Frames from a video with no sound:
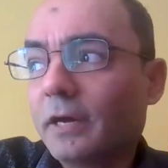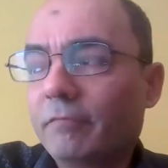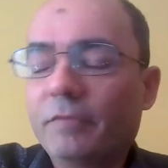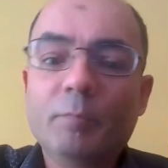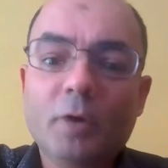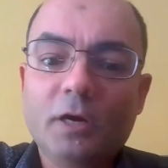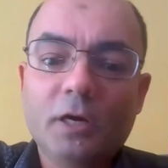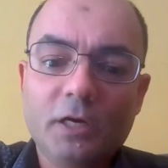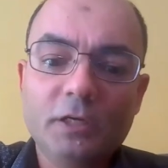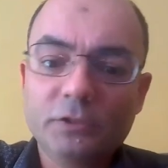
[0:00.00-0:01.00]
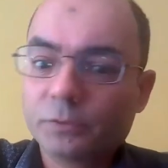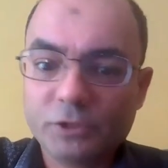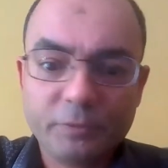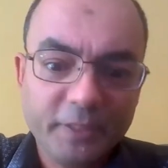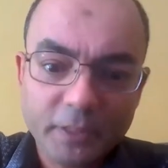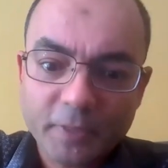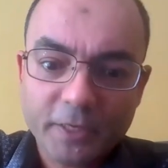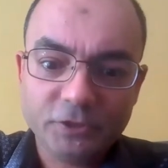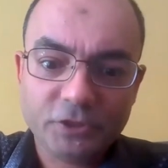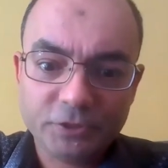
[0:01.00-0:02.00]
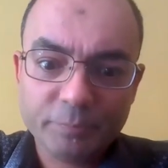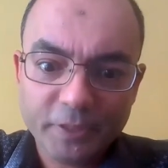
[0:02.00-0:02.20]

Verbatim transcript: A lot of them are social media managers.